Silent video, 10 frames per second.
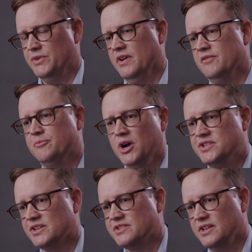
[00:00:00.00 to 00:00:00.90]
We've had
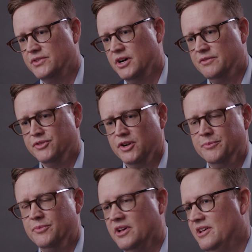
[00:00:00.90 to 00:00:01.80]
projects that have gone
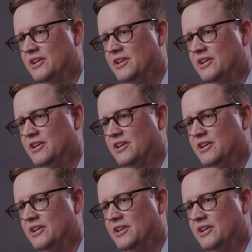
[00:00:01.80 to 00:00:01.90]
from